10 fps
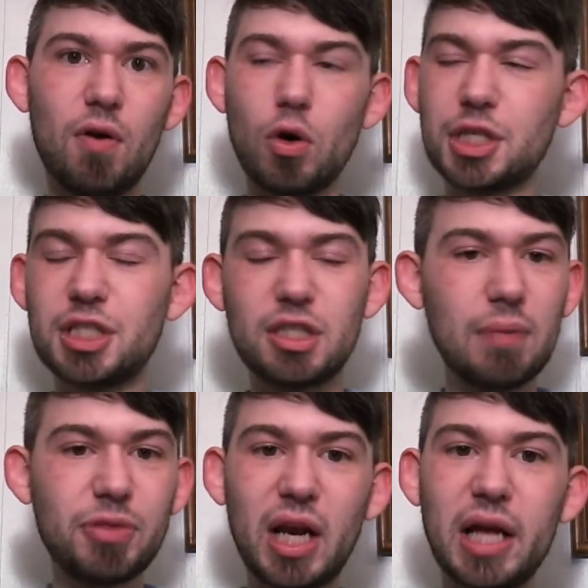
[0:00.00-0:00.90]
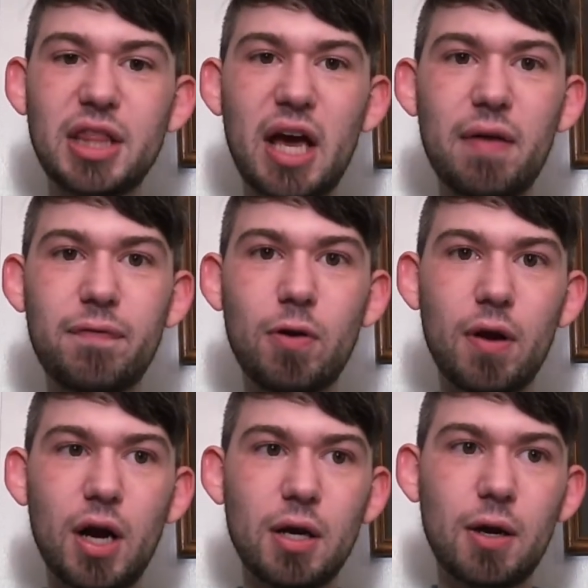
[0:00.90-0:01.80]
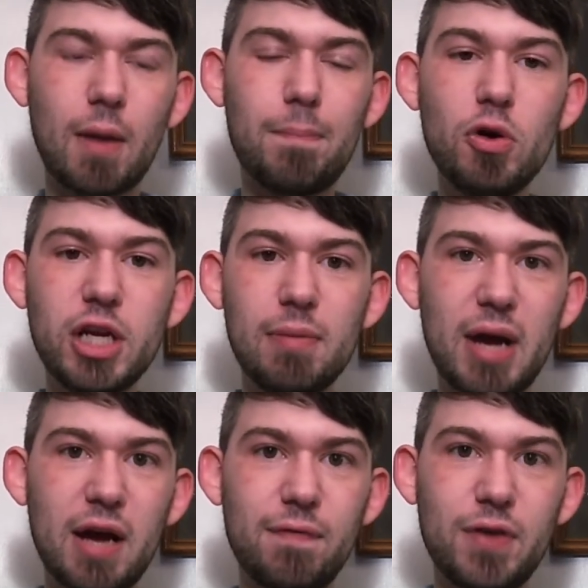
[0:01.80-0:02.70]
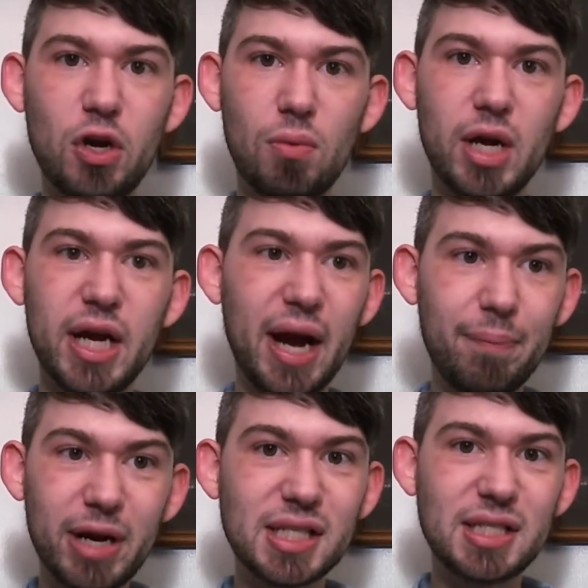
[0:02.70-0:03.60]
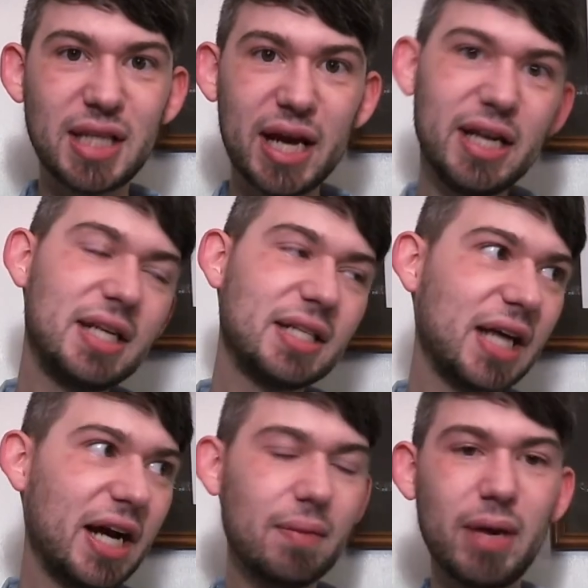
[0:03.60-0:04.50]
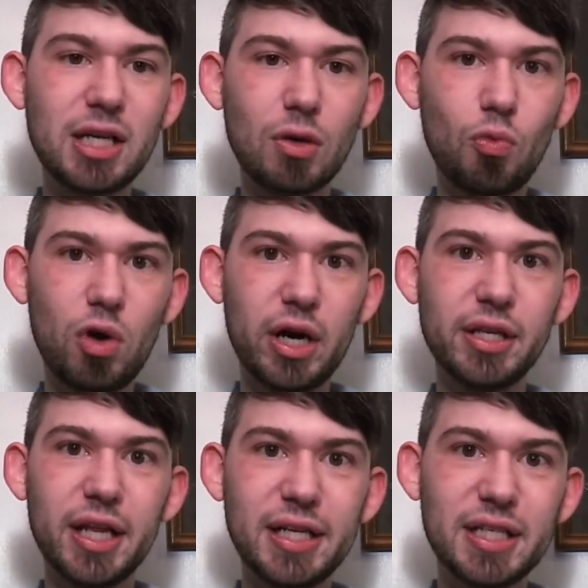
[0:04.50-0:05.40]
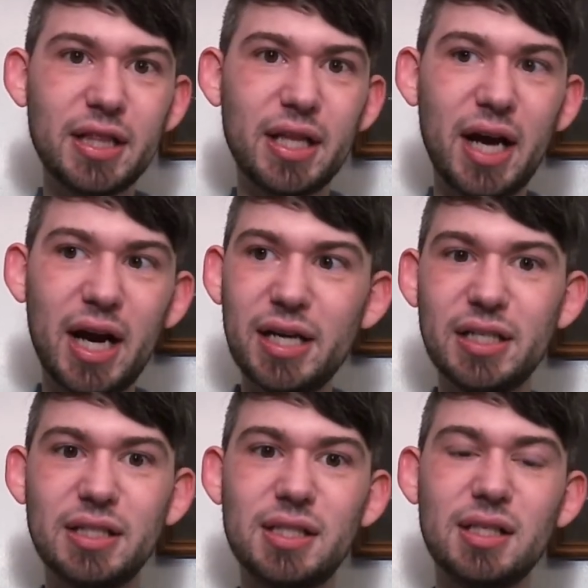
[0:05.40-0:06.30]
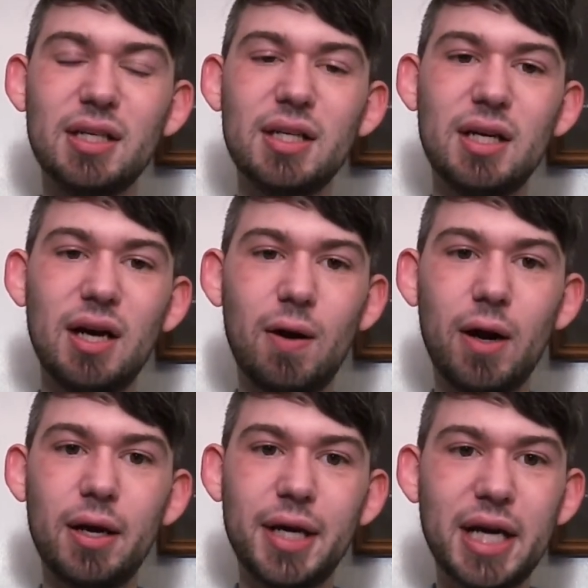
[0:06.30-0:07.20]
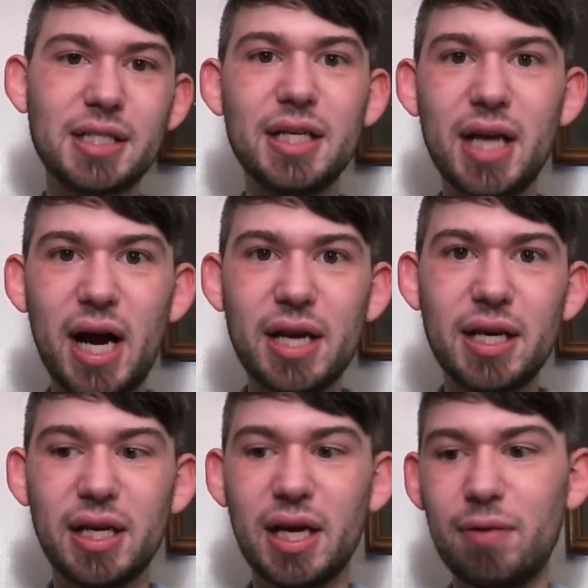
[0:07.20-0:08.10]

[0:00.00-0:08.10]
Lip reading: or something like that for a Kabuki Man film, but instead he decided to make the one that he did in the 90s or 1990,